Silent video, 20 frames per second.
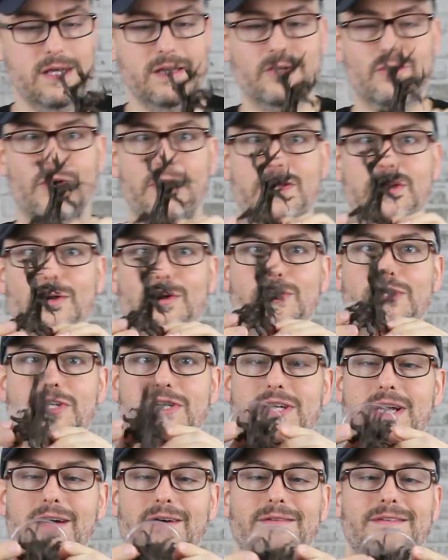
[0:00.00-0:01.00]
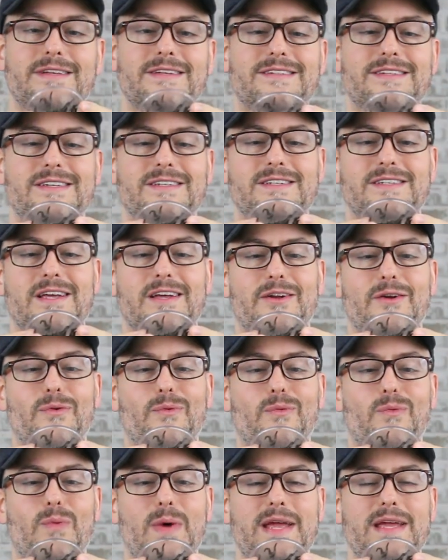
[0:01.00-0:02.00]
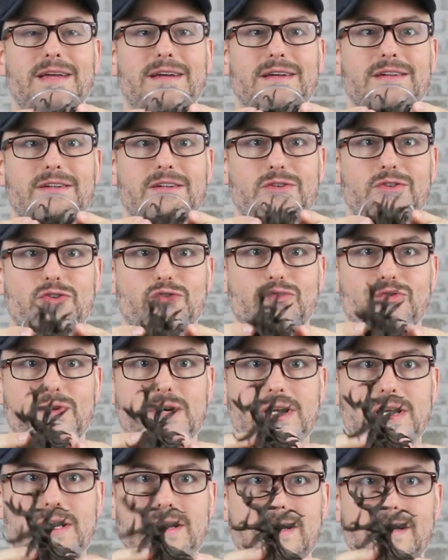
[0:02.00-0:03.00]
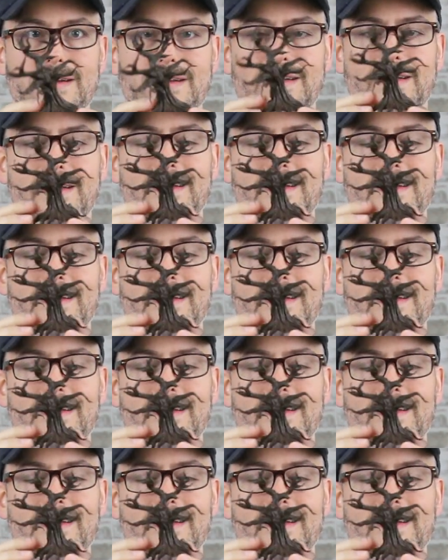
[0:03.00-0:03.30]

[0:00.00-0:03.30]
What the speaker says: into our huges now, this is an Awakened Tree.